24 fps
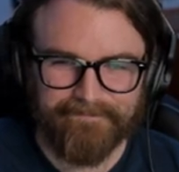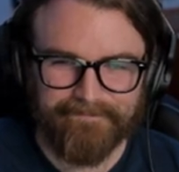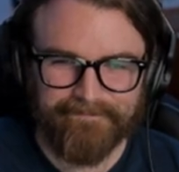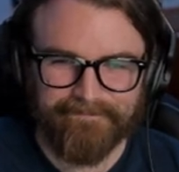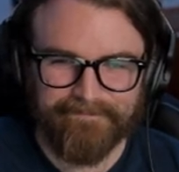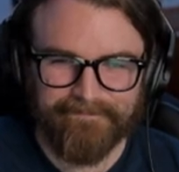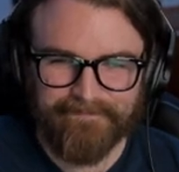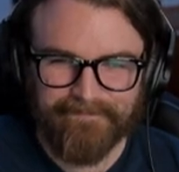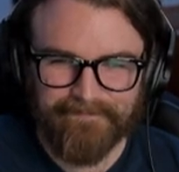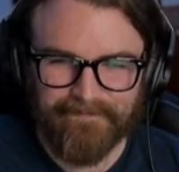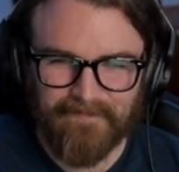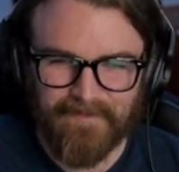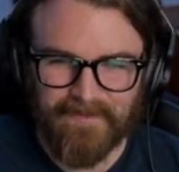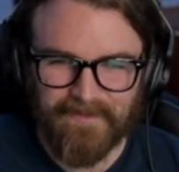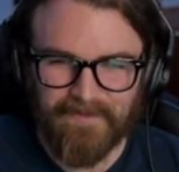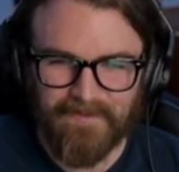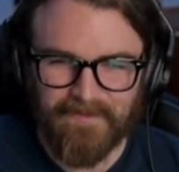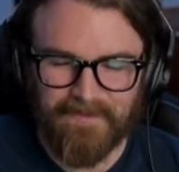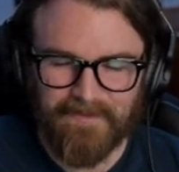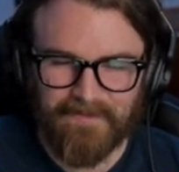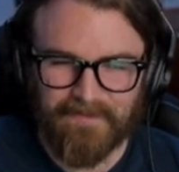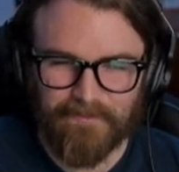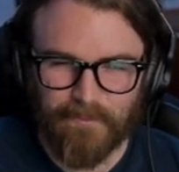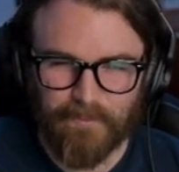Mm,
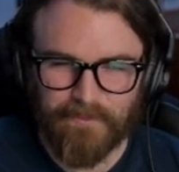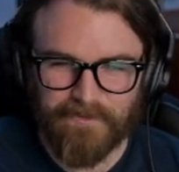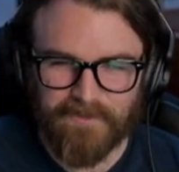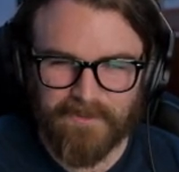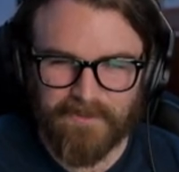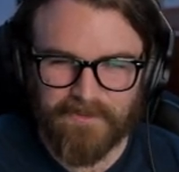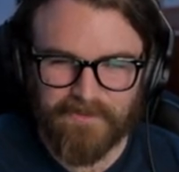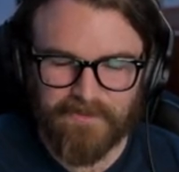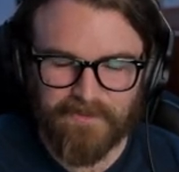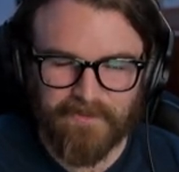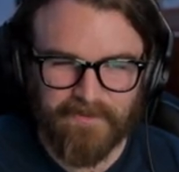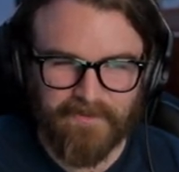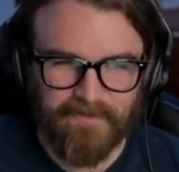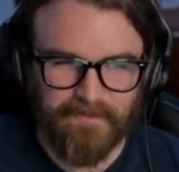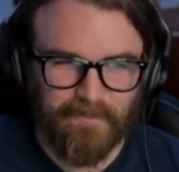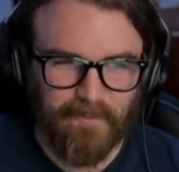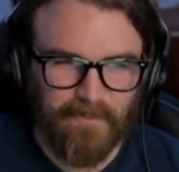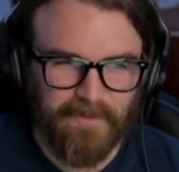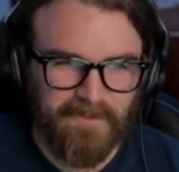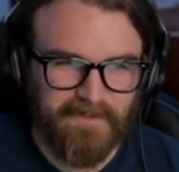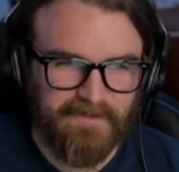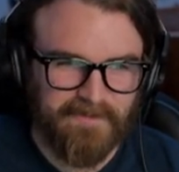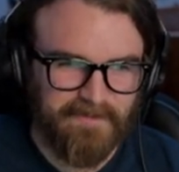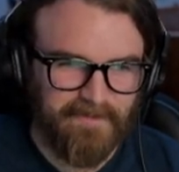yeah, we'll touch on what
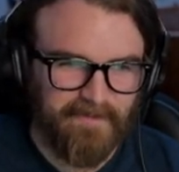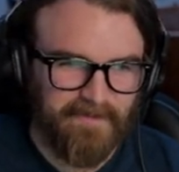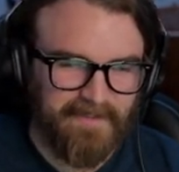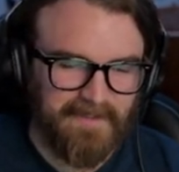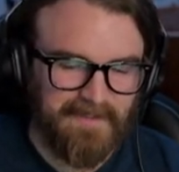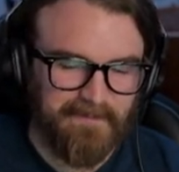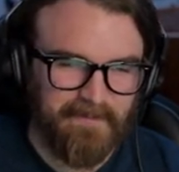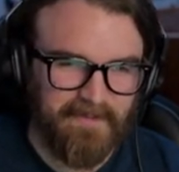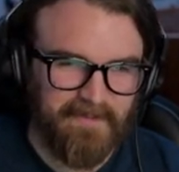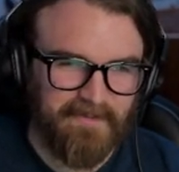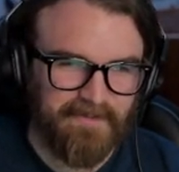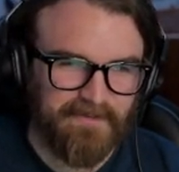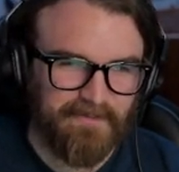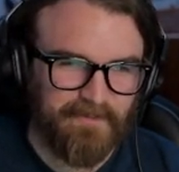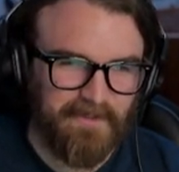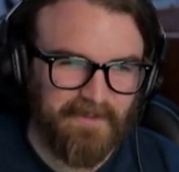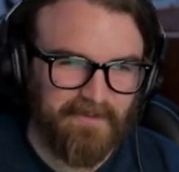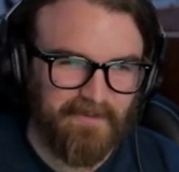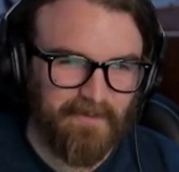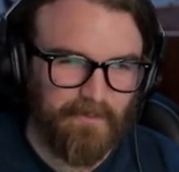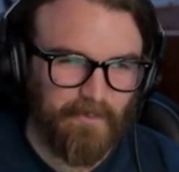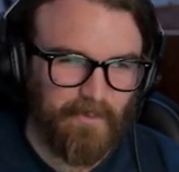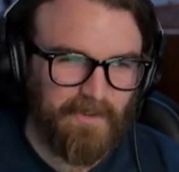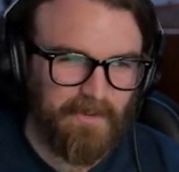he's talking about as
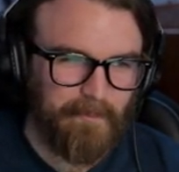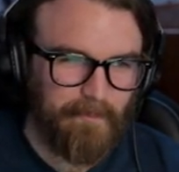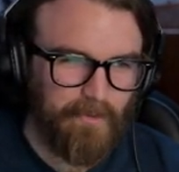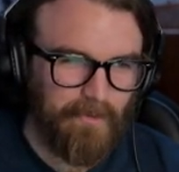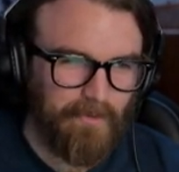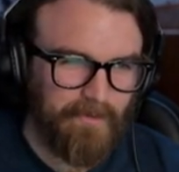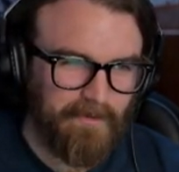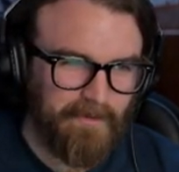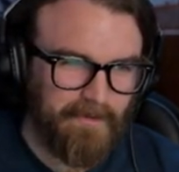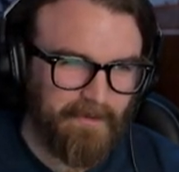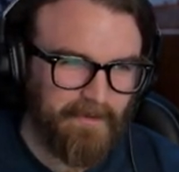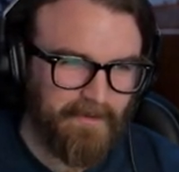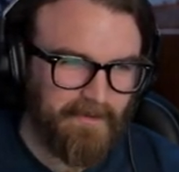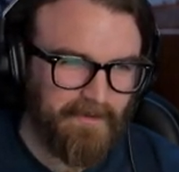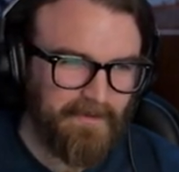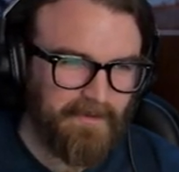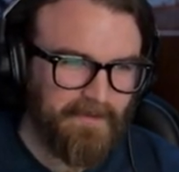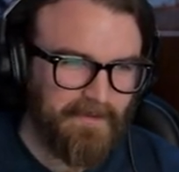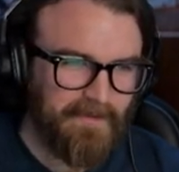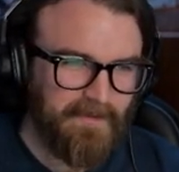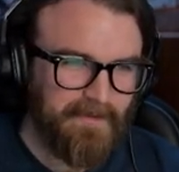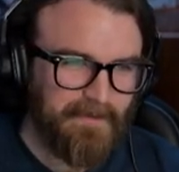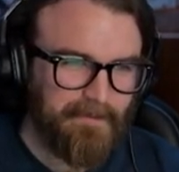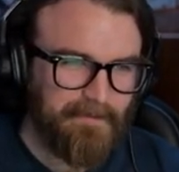well. And one more
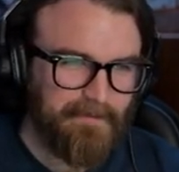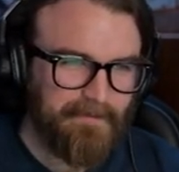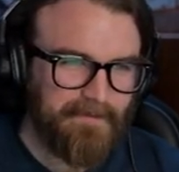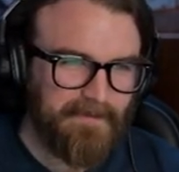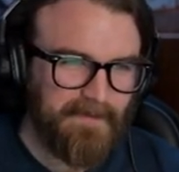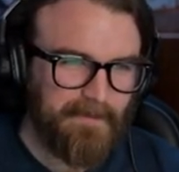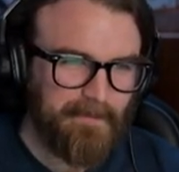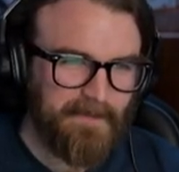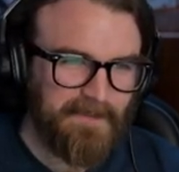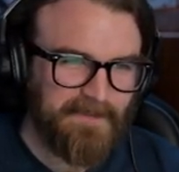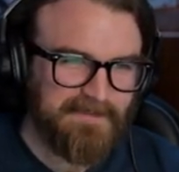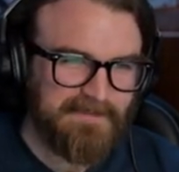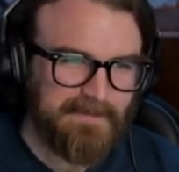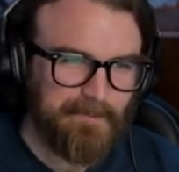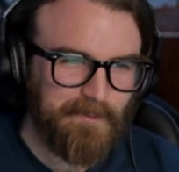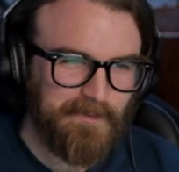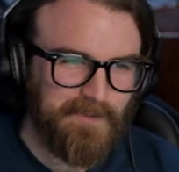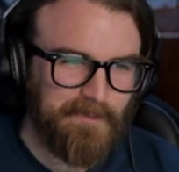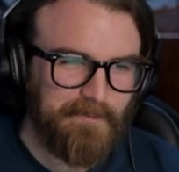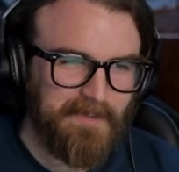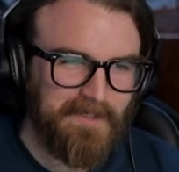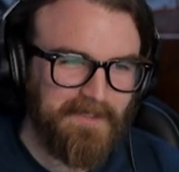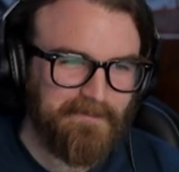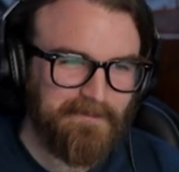from uh, someone
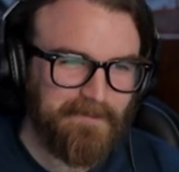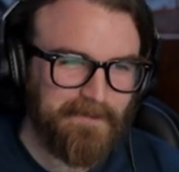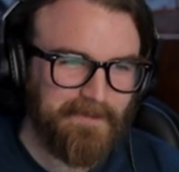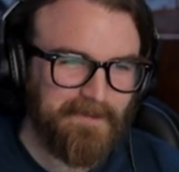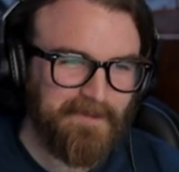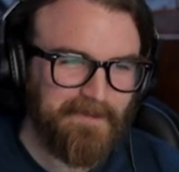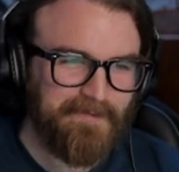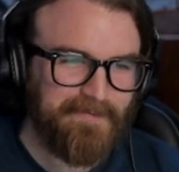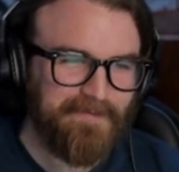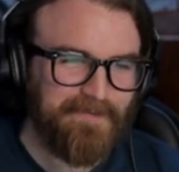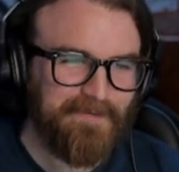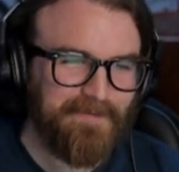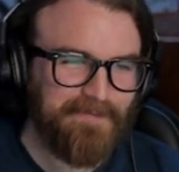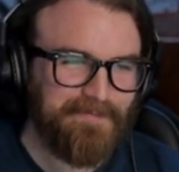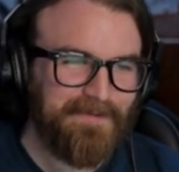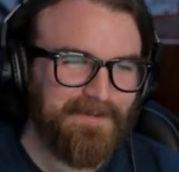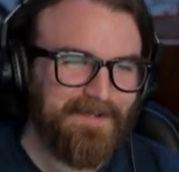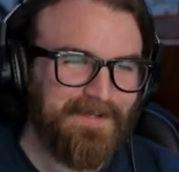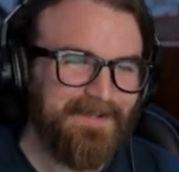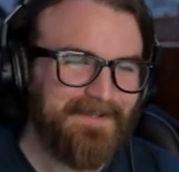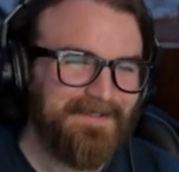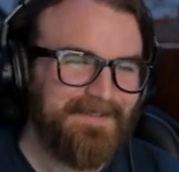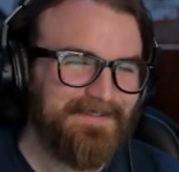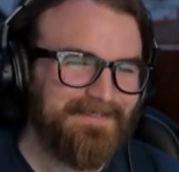you may have heard of,